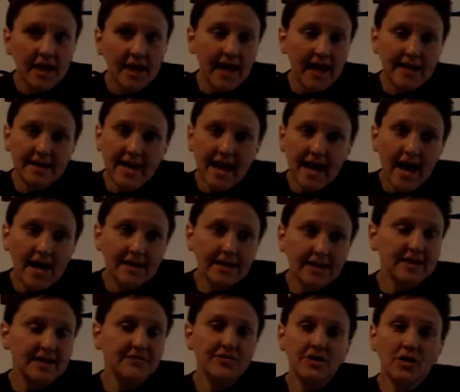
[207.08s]
And how do
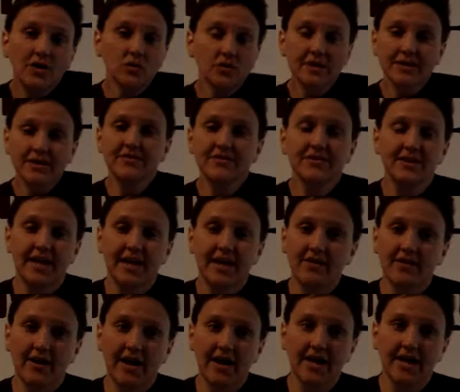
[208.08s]
you, if you don't live in the
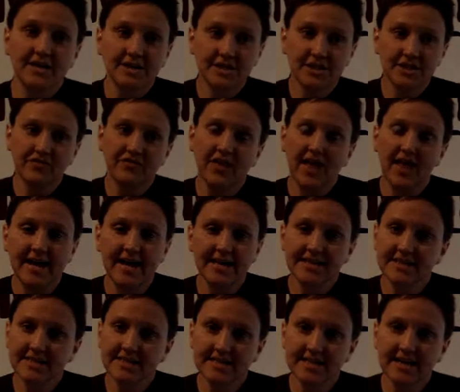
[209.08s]
area and you just fly
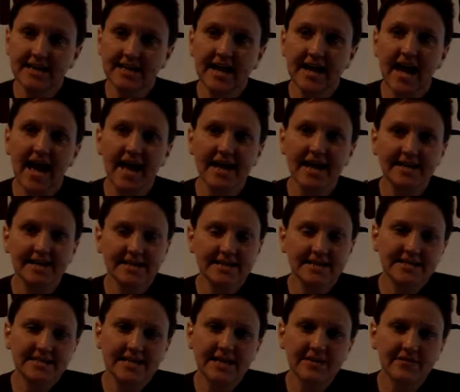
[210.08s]
in to see it, how are you going to
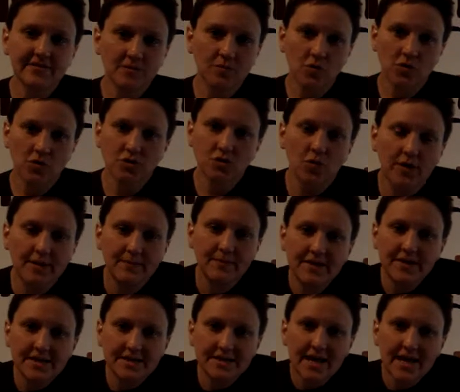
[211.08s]
see it for more than 20
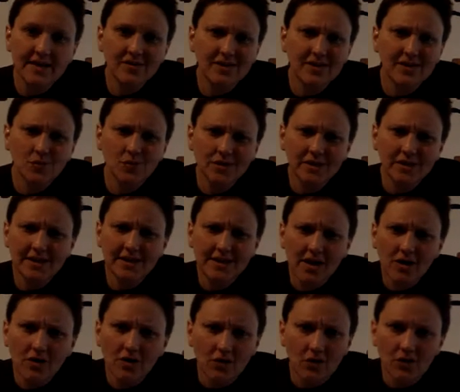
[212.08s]
minutes? How are you going to really
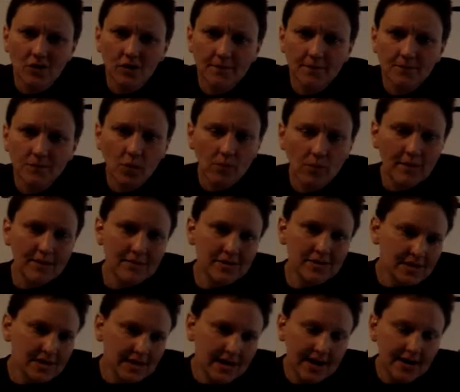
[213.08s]
know? Well, maybe
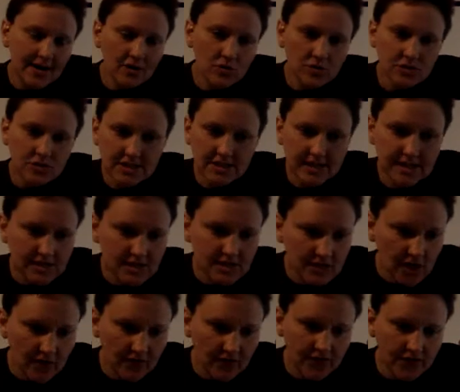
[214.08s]
you can hire a real estate
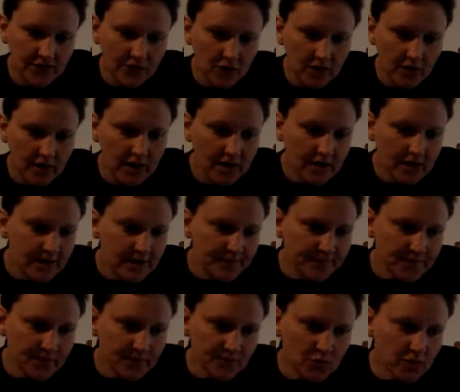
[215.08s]
consultant or
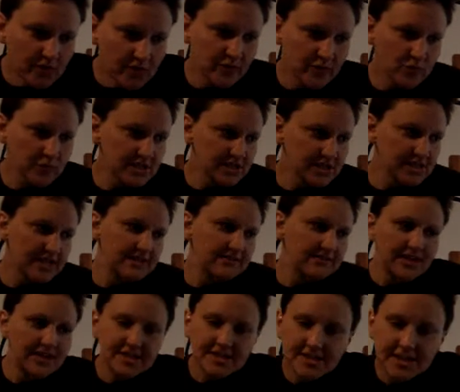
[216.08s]
some sort of a real estate
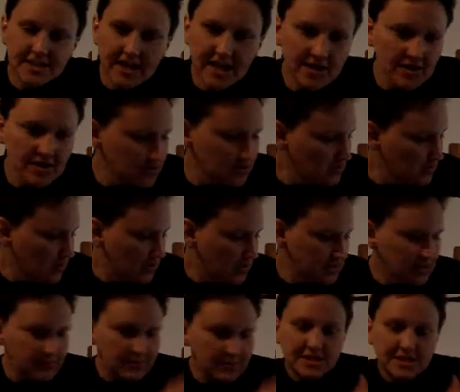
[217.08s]
investigator or
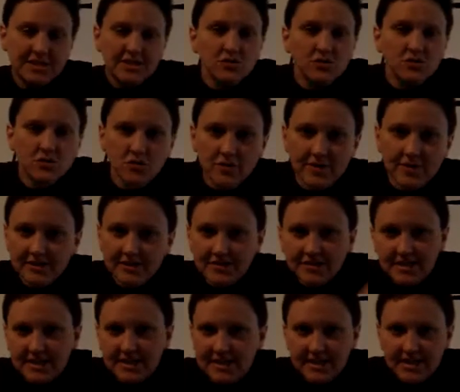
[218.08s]
some of these new careers
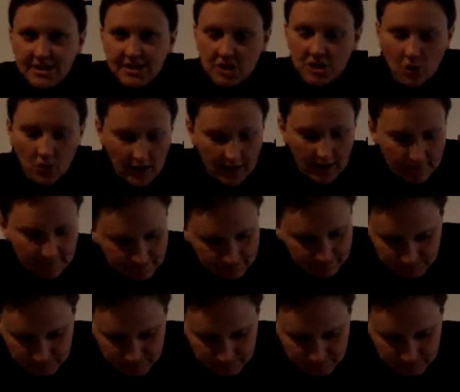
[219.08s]
that need to show up.